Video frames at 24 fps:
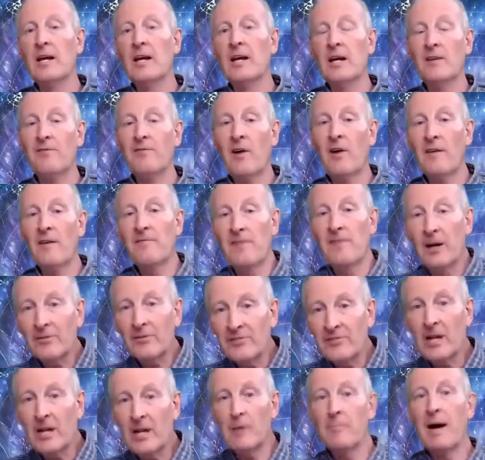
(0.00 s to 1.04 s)
If I felt
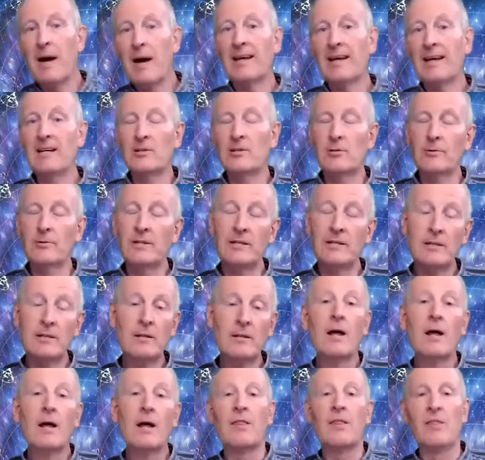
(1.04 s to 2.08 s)
to go back into
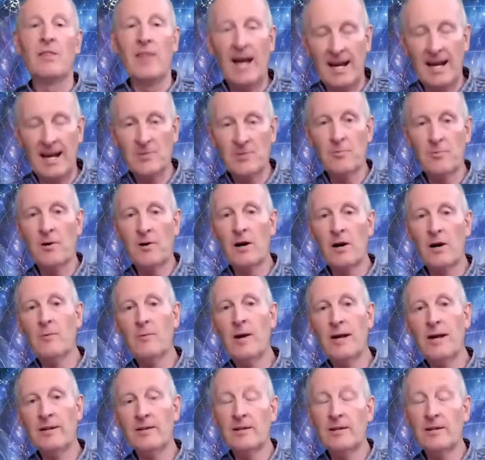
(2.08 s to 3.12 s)
Eden, that's where I
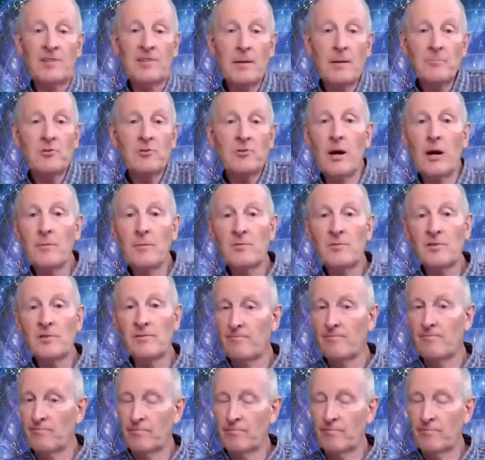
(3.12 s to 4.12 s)
went. Sometimes